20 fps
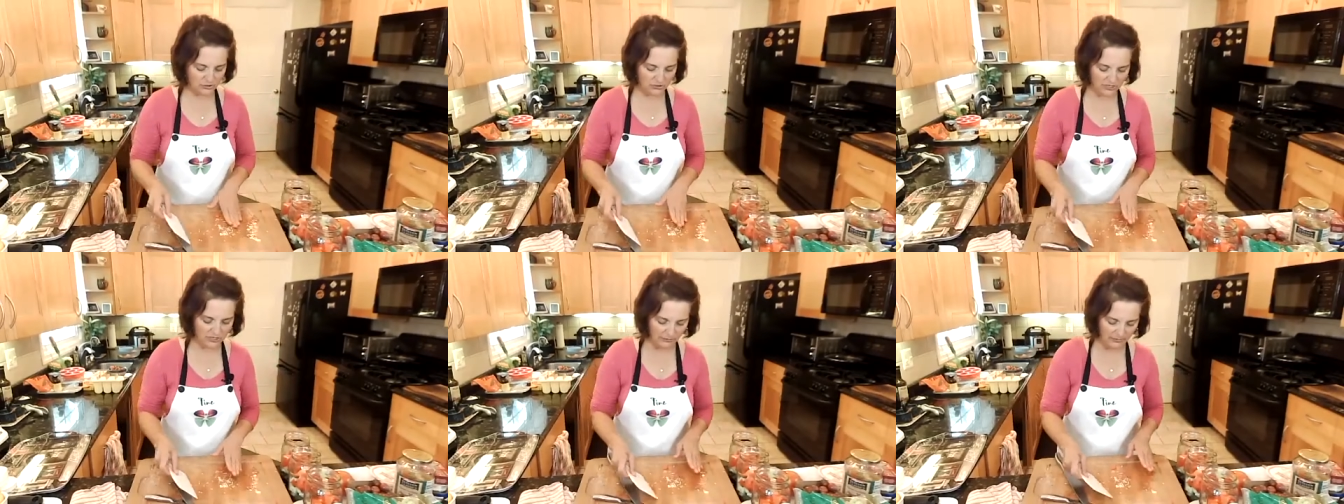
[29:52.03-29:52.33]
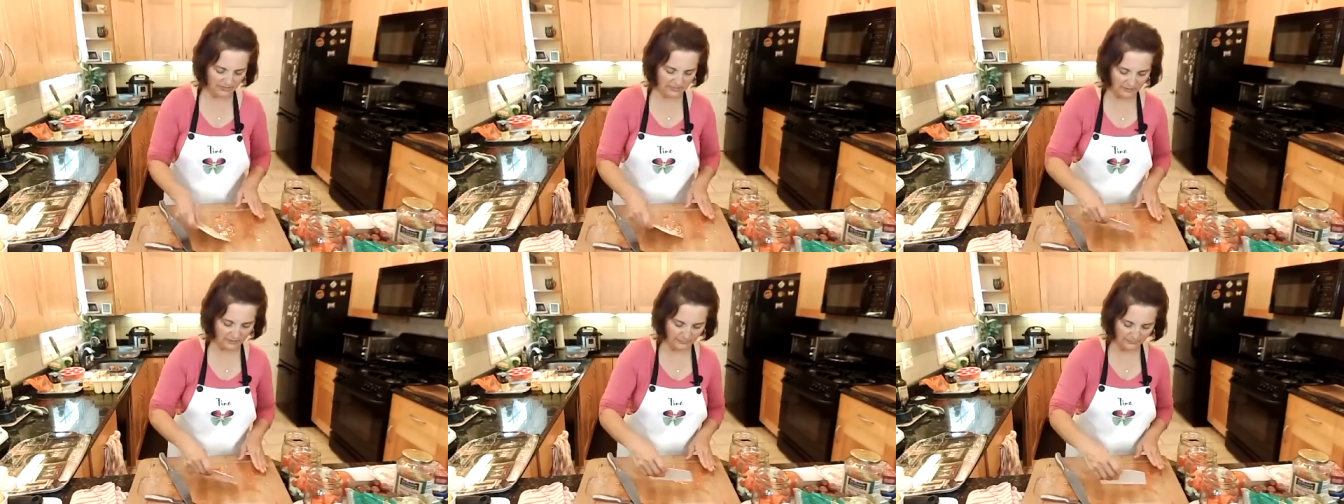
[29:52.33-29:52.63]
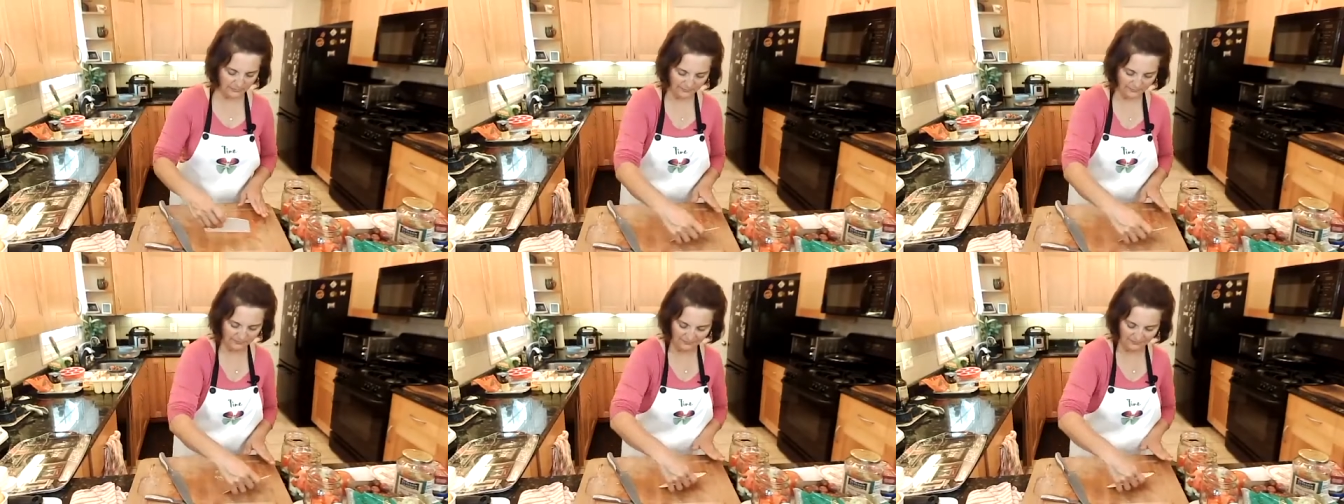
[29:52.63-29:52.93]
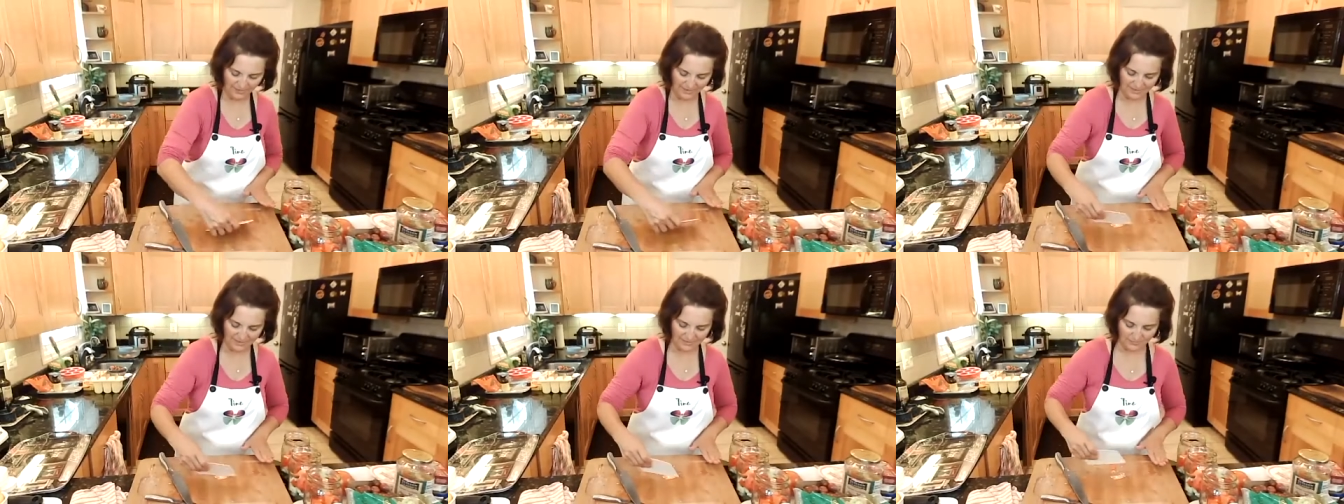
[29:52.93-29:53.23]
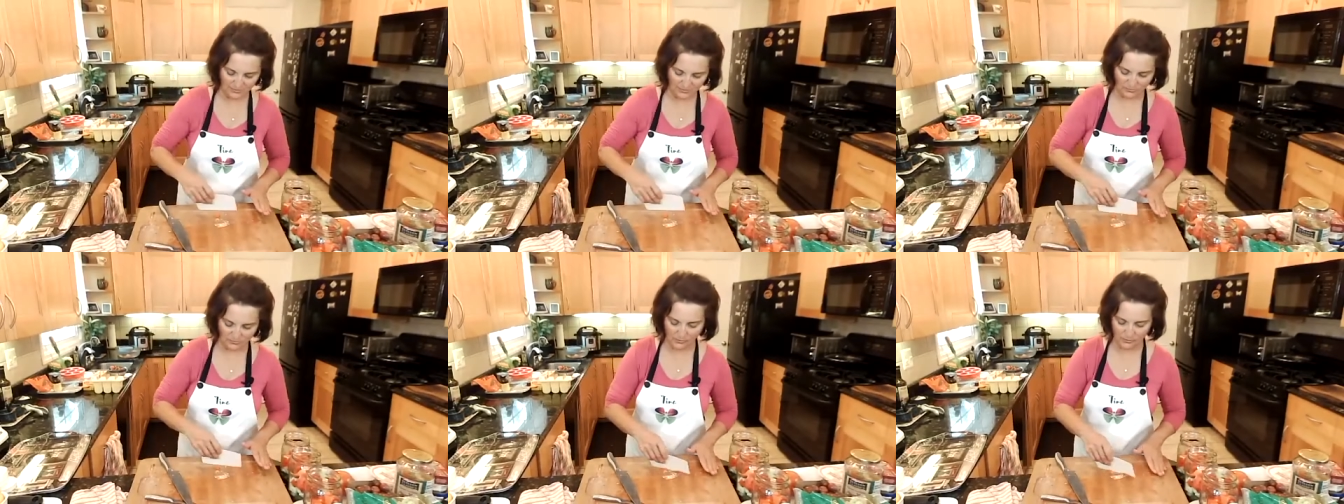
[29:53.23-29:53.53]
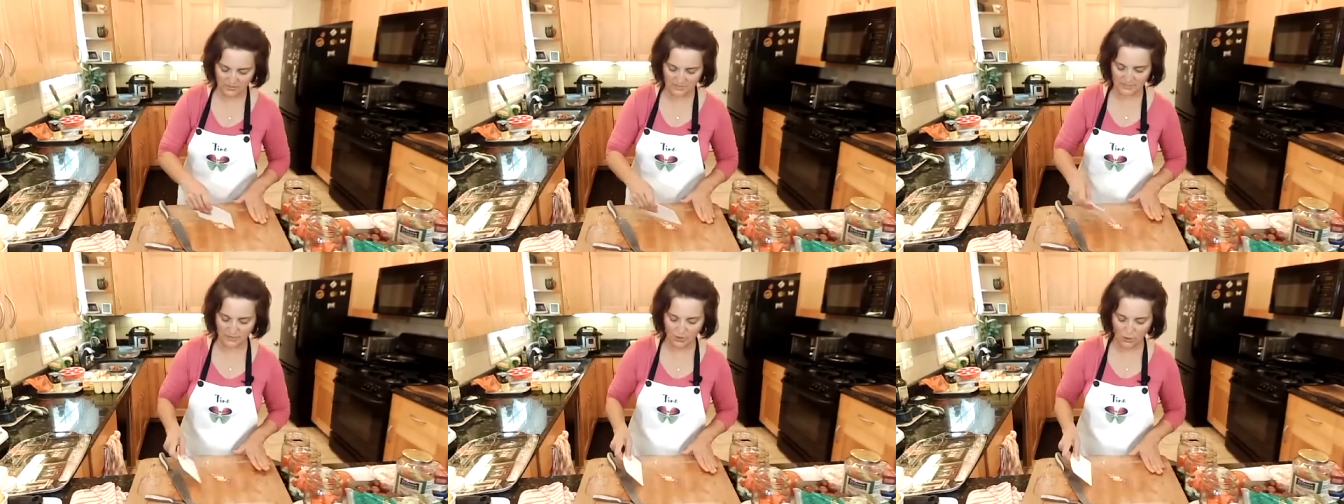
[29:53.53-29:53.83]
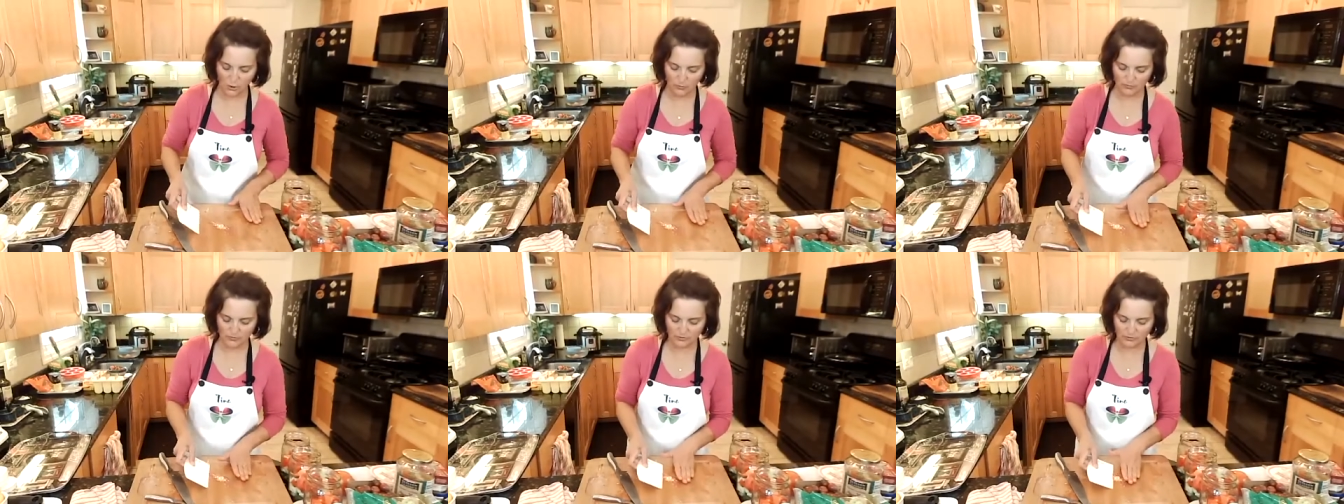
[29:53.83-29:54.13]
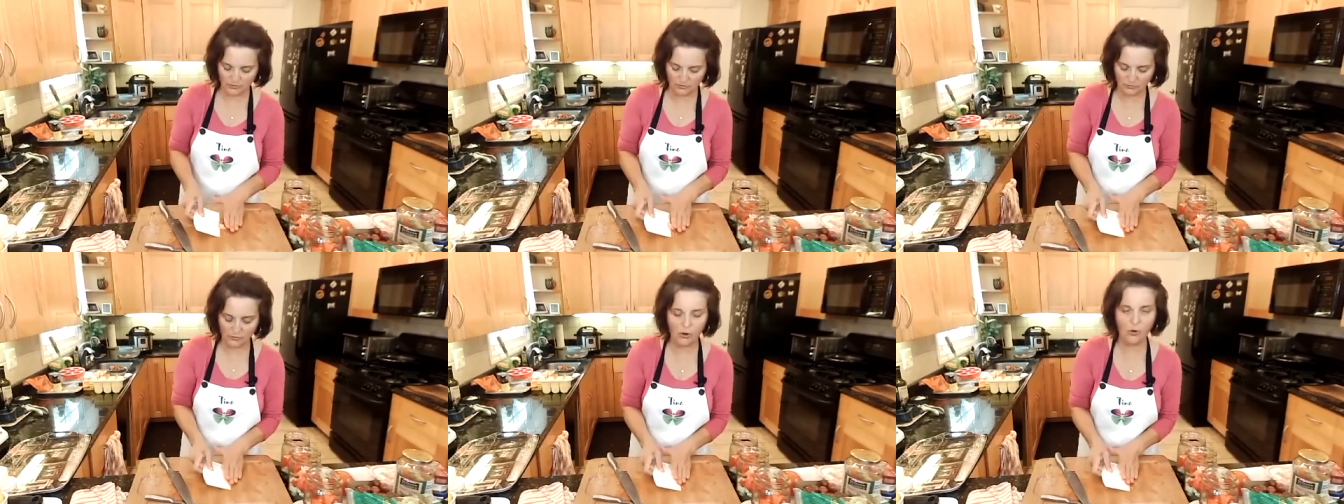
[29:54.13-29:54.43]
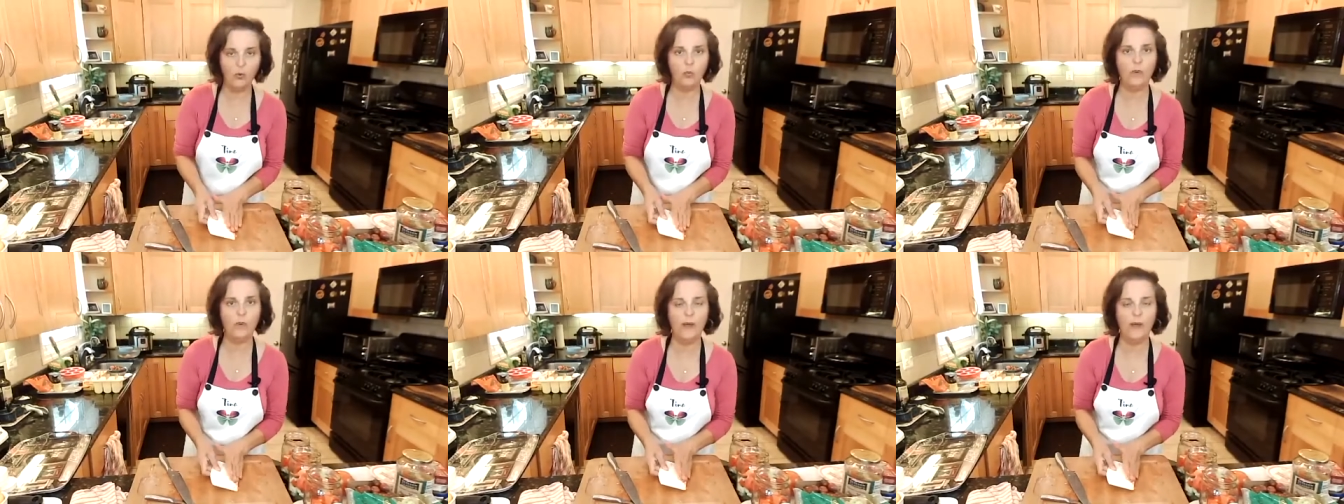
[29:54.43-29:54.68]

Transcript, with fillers: your tummy. My husband will always say, oh, you're going to grow a